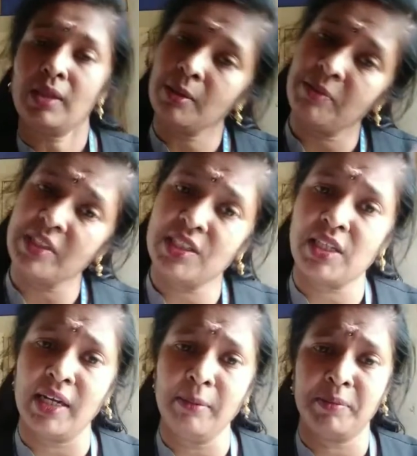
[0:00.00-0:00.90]
But
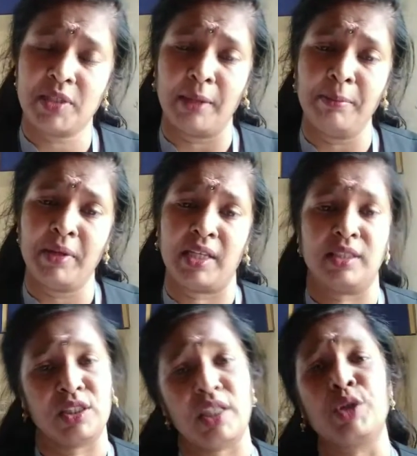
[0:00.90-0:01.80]
someday
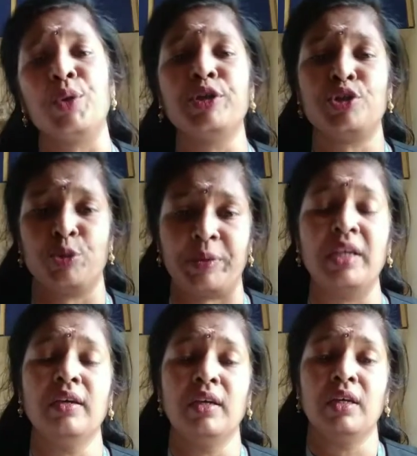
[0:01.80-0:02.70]
these are going to
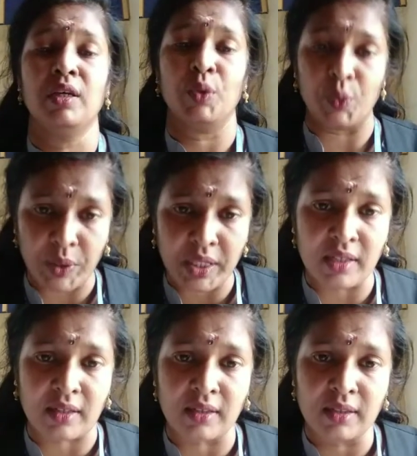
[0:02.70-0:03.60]
be
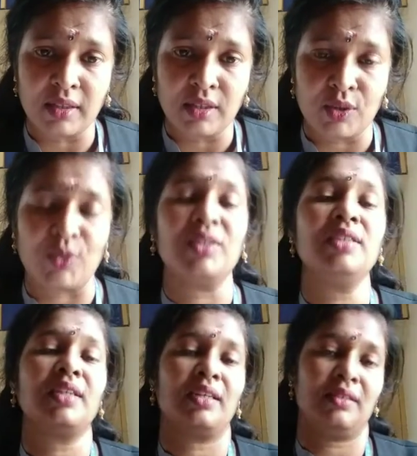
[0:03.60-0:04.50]
weak. So
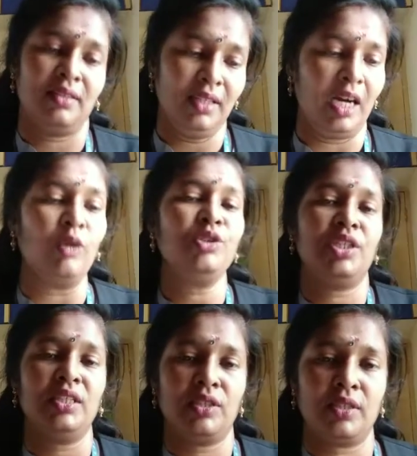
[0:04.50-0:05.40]
these are how
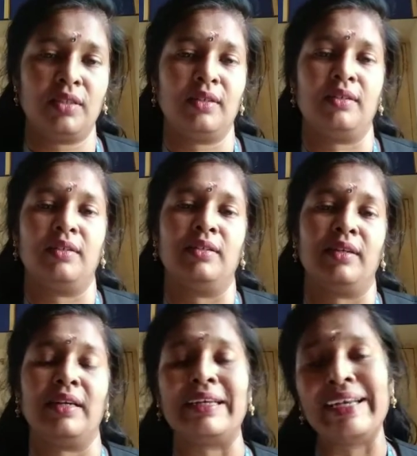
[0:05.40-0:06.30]
she's
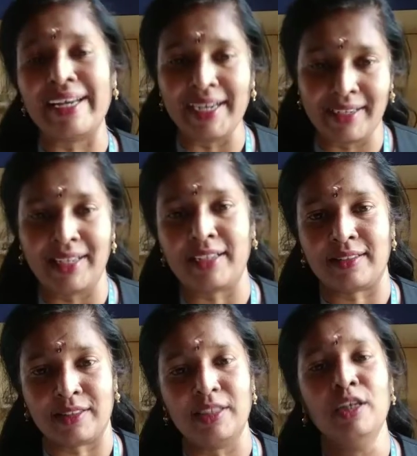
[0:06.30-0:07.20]

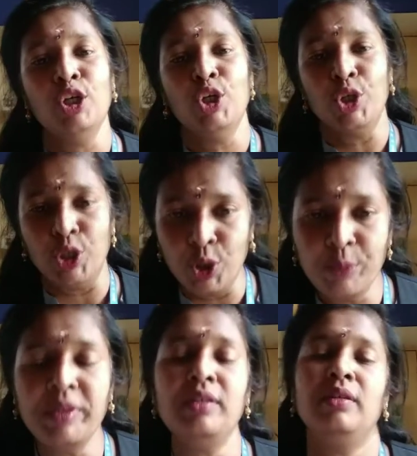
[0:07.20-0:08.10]
relating the
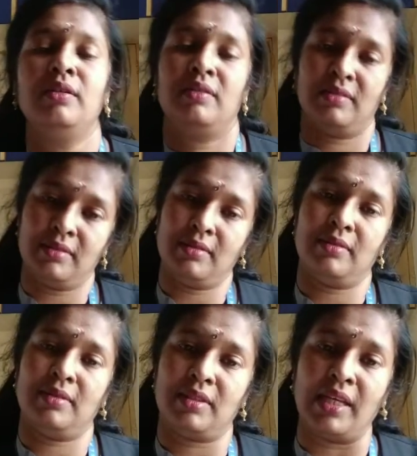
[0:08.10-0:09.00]
human
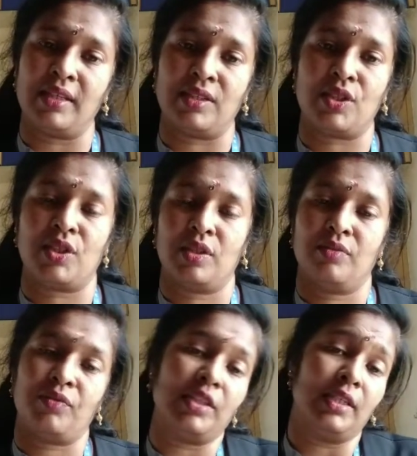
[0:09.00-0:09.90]
things
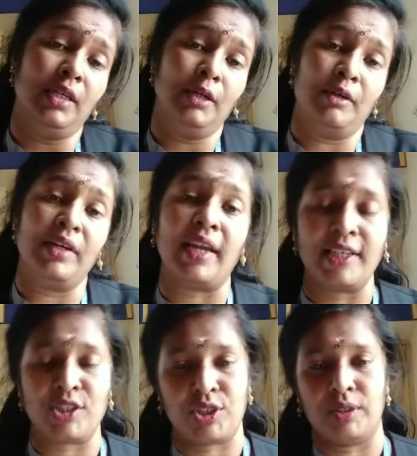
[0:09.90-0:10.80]
with the
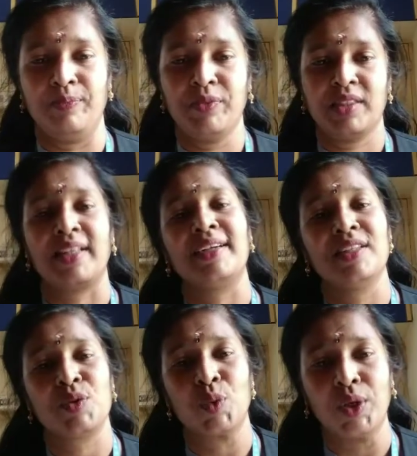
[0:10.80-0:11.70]
nature. That
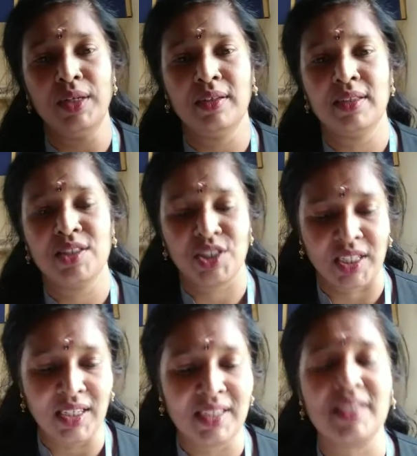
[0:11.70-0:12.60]
is what
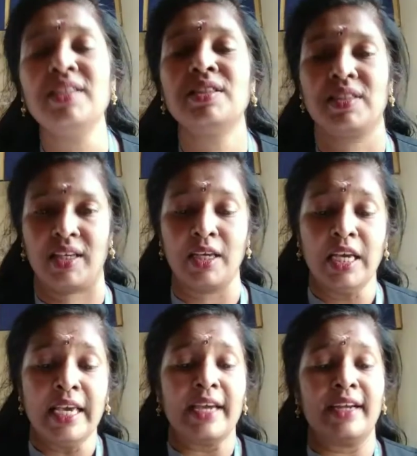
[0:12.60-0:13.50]
she is saying.
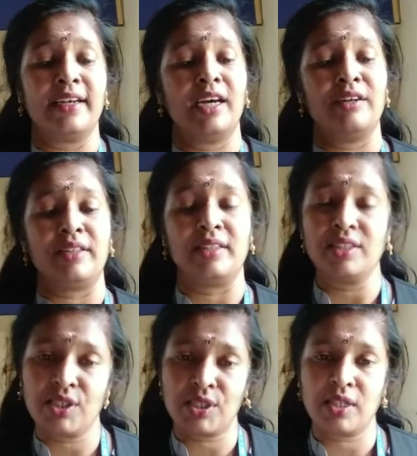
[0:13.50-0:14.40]
And now in
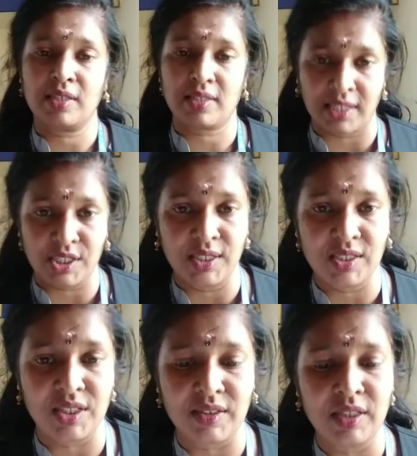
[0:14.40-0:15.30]
this session,
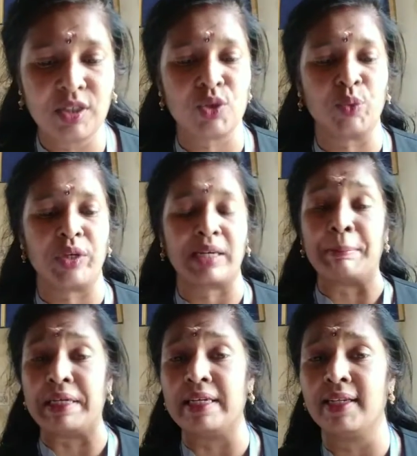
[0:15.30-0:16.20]
children, so we are
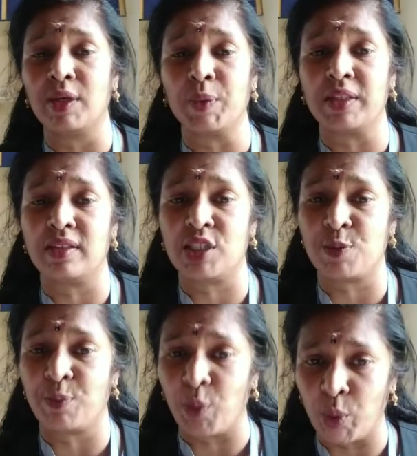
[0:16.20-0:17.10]
completing with
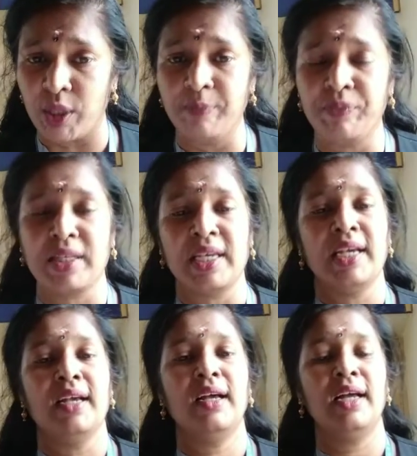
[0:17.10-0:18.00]
this poem.
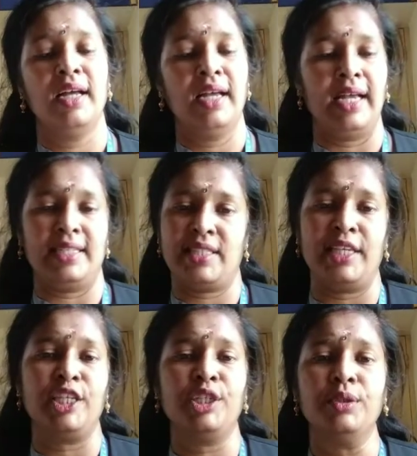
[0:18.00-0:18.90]
I'll
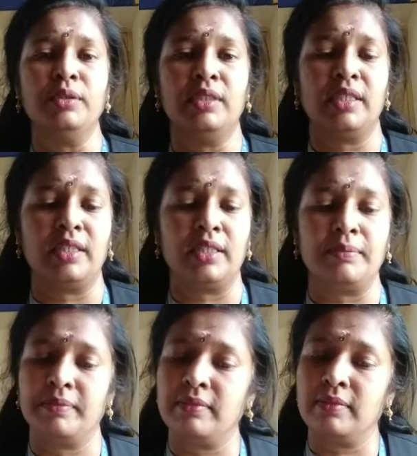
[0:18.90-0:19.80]
send you
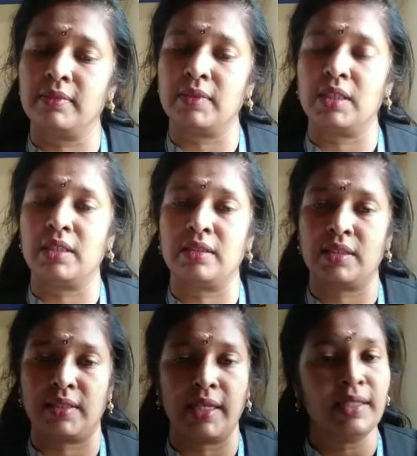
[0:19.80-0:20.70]

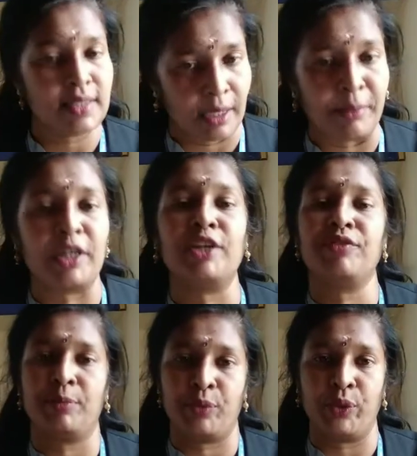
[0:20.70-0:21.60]
the summary of
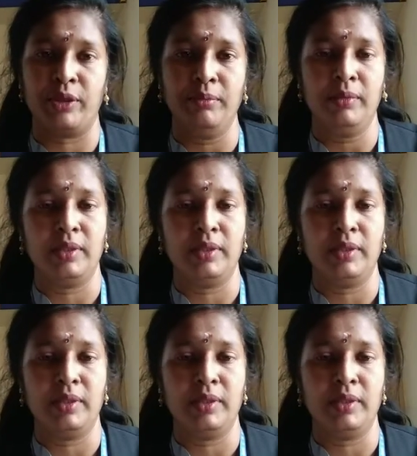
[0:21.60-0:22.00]
the poem,